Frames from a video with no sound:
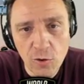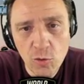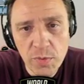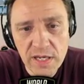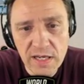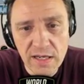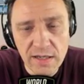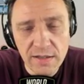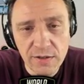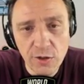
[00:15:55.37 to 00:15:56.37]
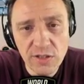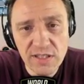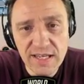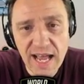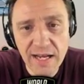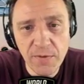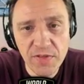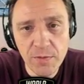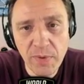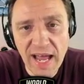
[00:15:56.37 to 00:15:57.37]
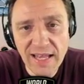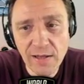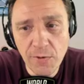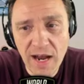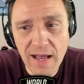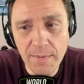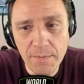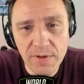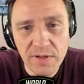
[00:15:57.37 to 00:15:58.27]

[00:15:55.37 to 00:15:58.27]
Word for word: Kobe. Good attack with the battle ram.